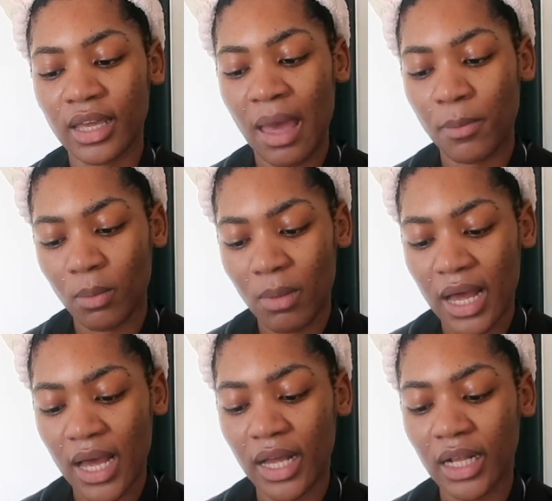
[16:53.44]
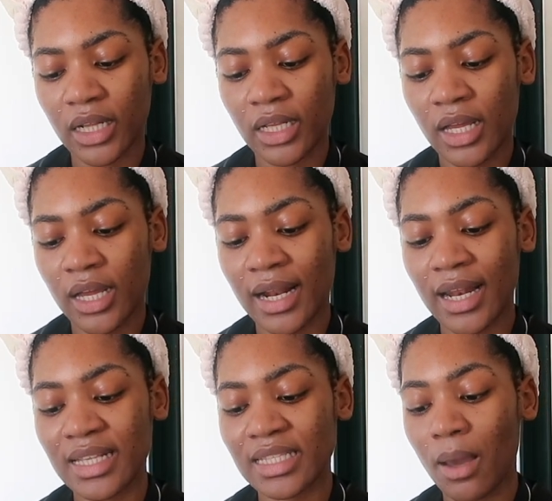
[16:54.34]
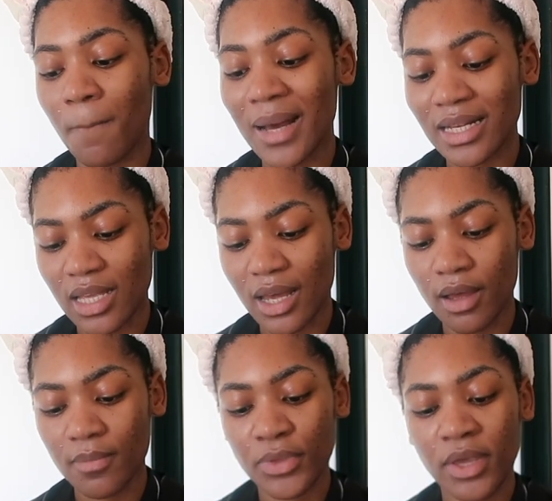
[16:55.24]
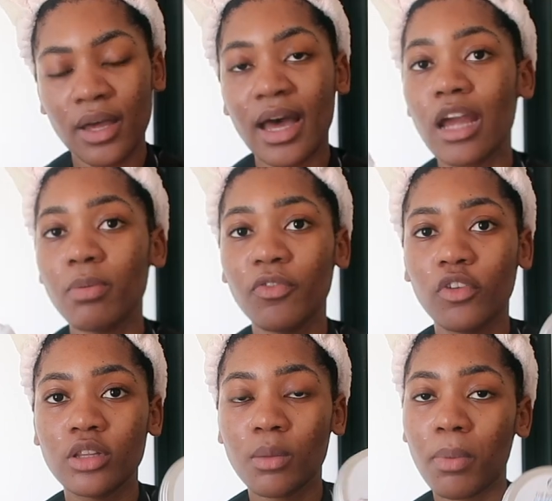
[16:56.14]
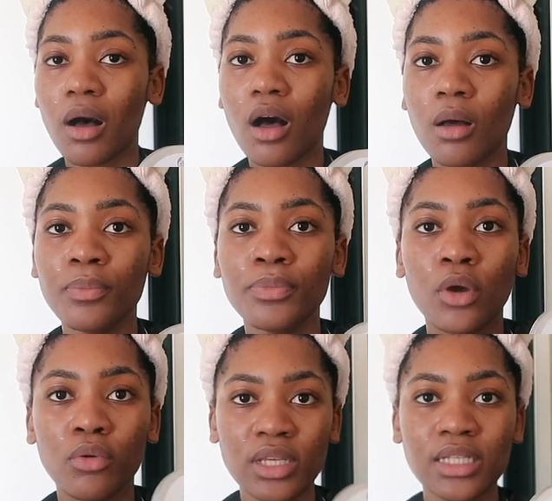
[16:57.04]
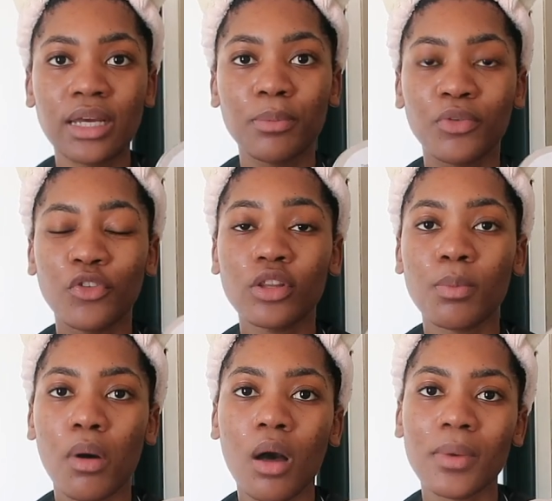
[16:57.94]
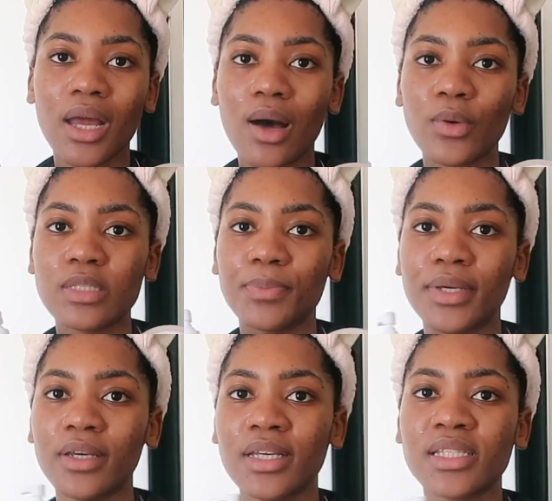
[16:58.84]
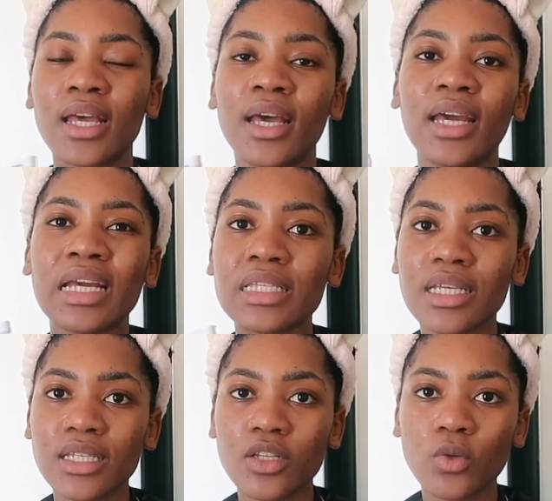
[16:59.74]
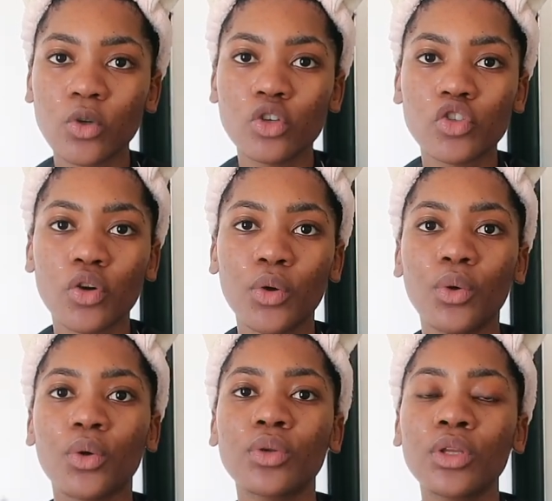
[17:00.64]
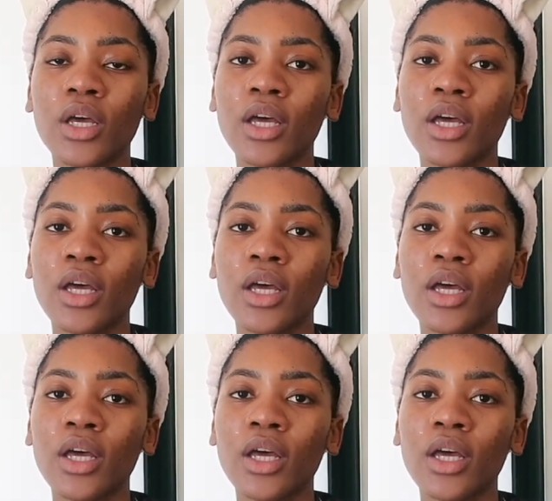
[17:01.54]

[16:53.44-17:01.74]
Chamomile Cleansing Butter. I prefer the balm. Reason I prefer the balm now is because it's easier to control.